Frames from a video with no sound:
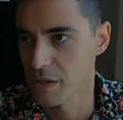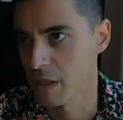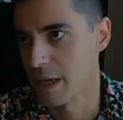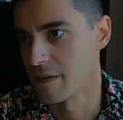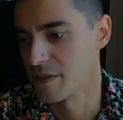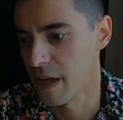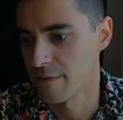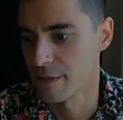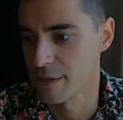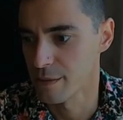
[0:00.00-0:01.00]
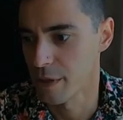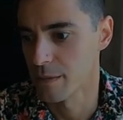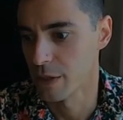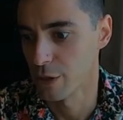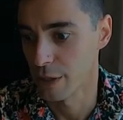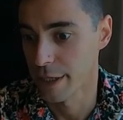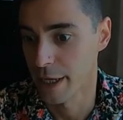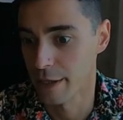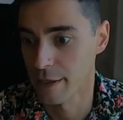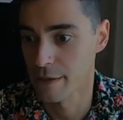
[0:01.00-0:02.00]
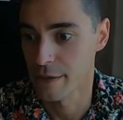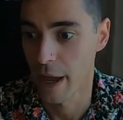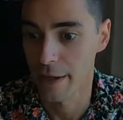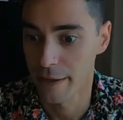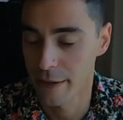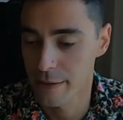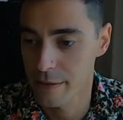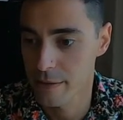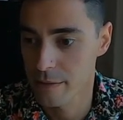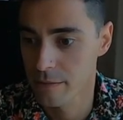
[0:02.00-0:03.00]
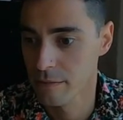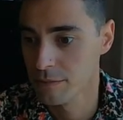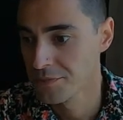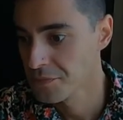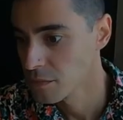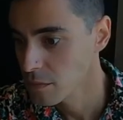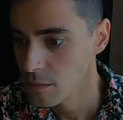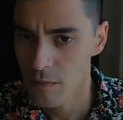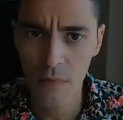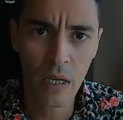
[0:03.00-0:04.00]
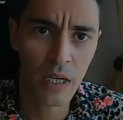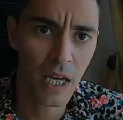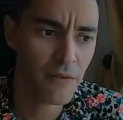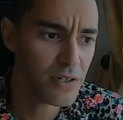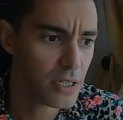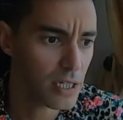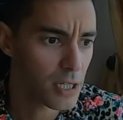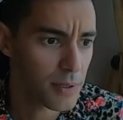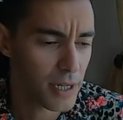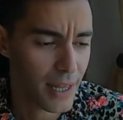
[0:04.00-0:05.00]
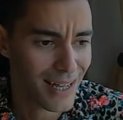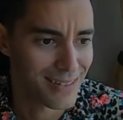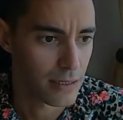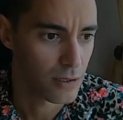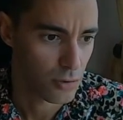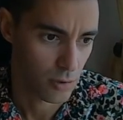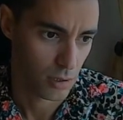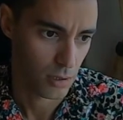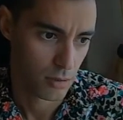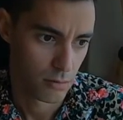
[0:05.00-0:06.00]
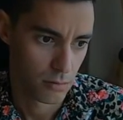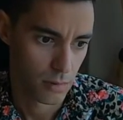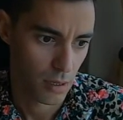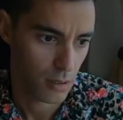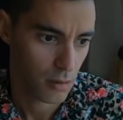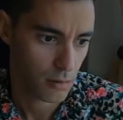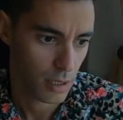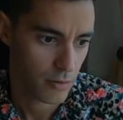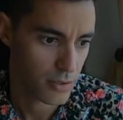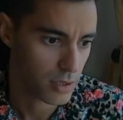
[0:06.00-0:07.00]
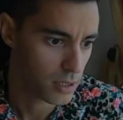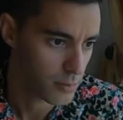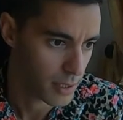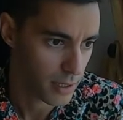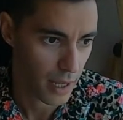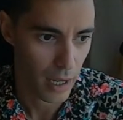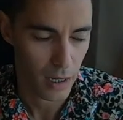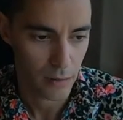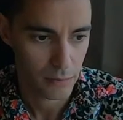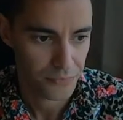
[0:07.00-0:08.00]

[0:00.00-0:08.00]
Late 70s, maybe early 80s, 90s. Gave us a little bit of that disorder, Gave us a little bit of that